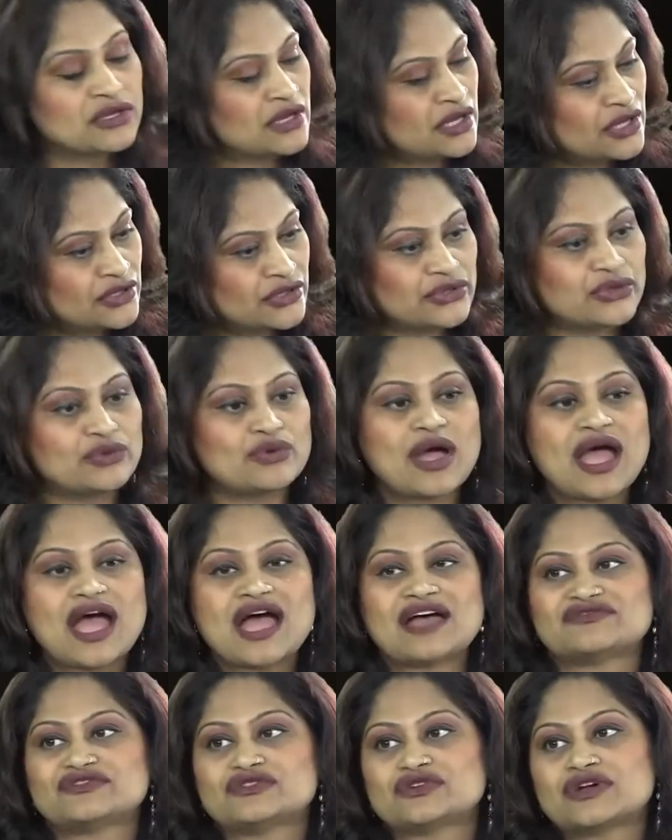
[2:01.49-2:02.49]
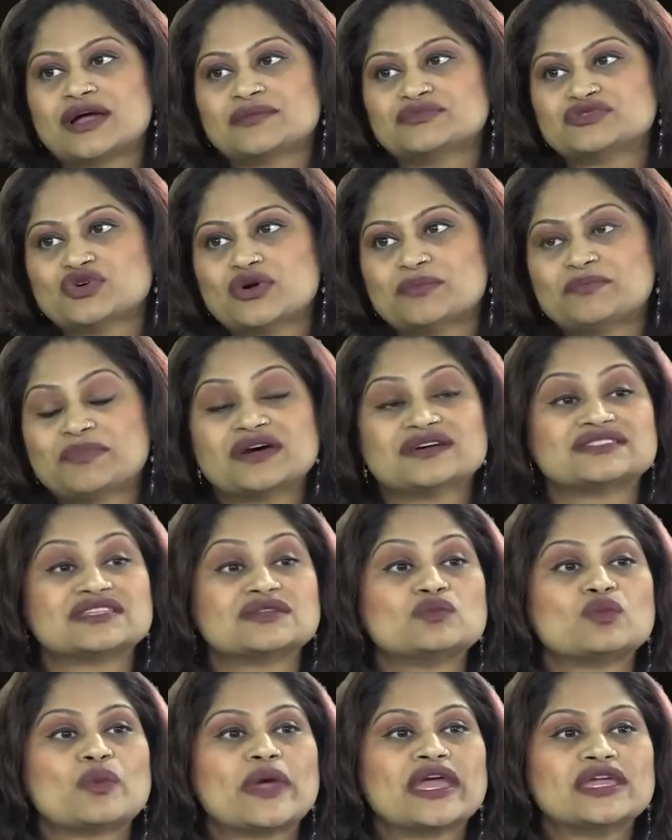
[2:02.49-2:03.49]
Mm-hmm. You have to come to a
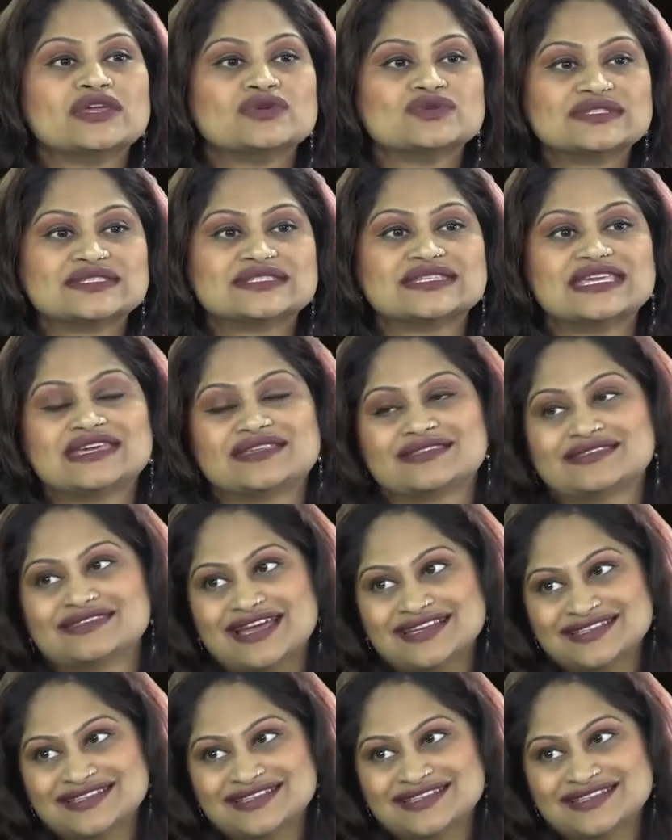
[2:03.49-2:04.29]
person where you seek